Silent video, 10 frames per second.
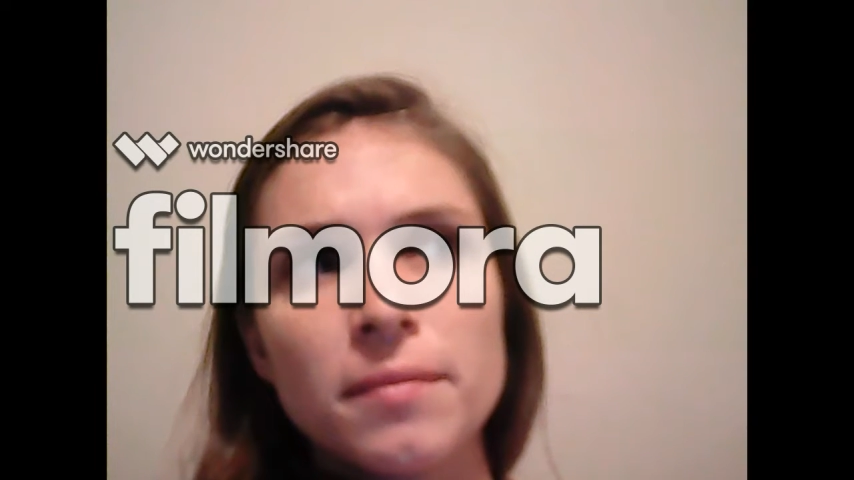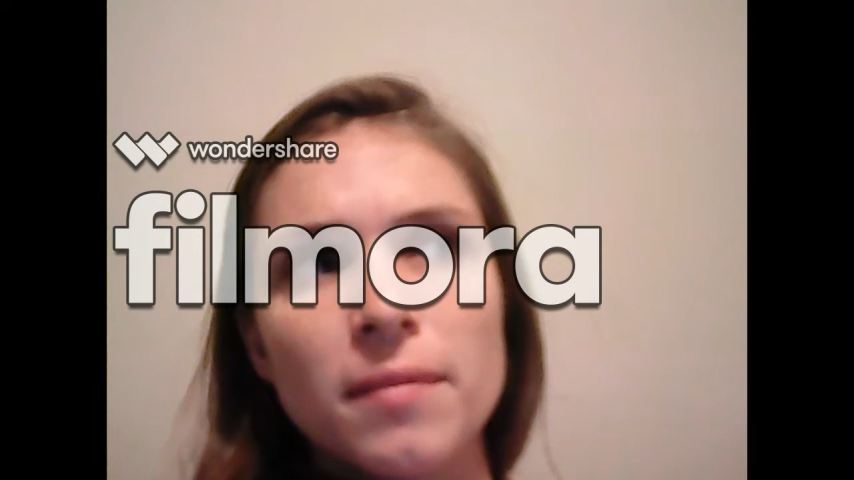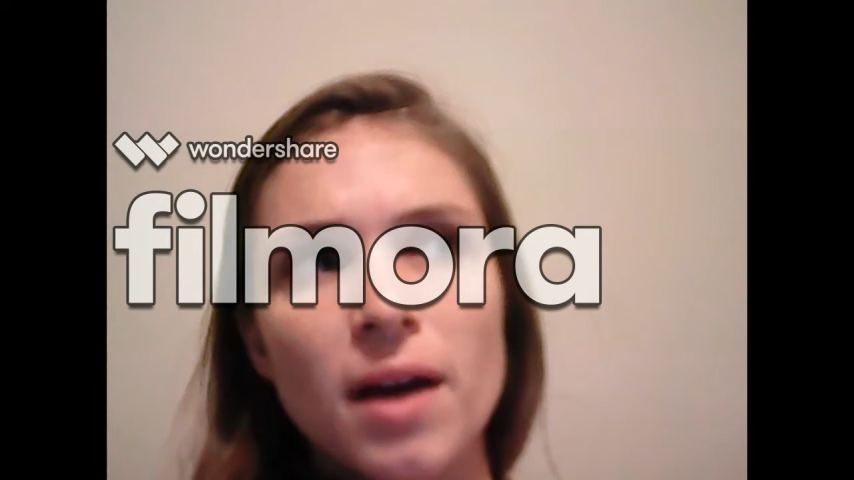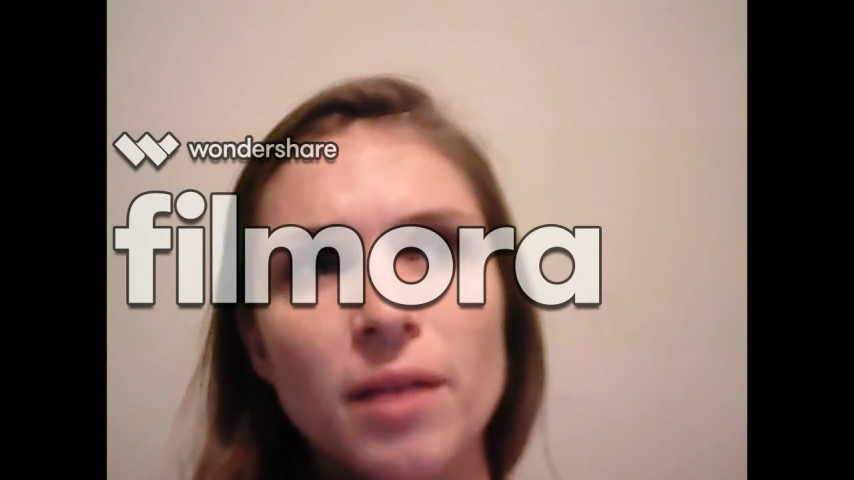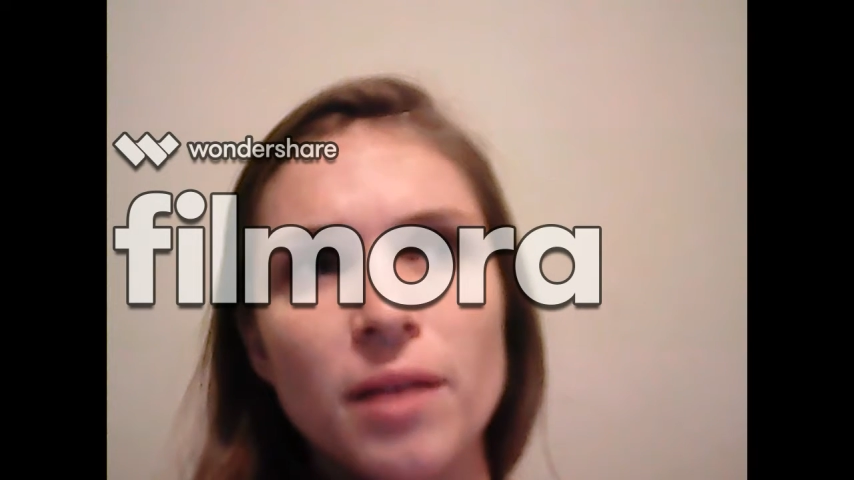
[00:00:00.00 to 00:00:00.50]

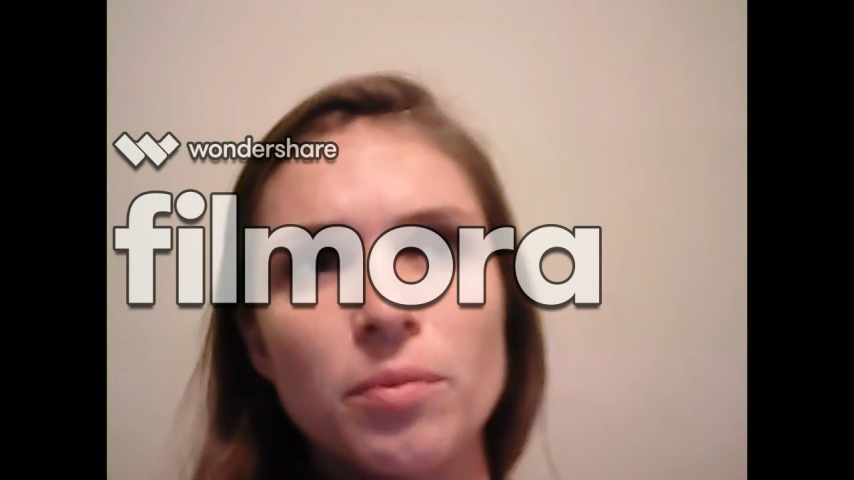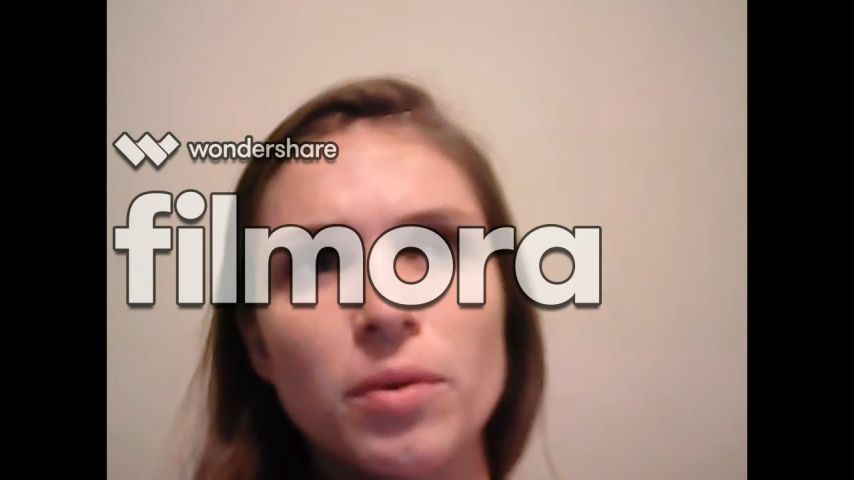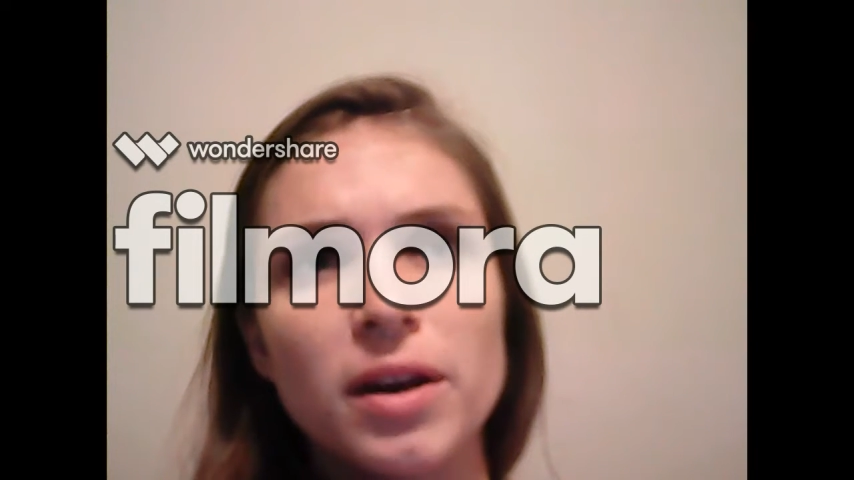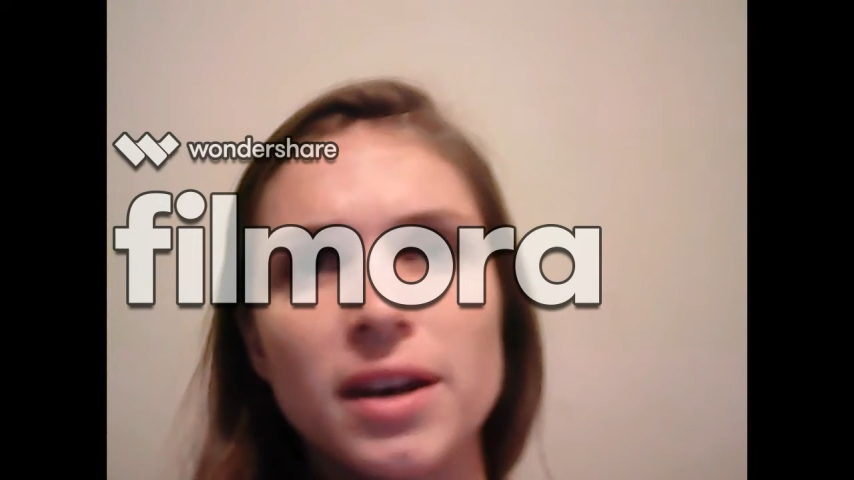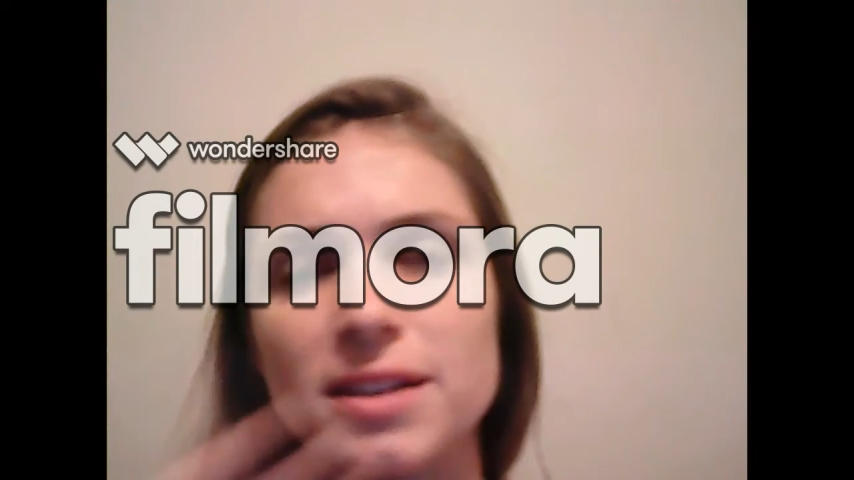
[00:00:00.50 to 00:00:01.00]
I wouldn't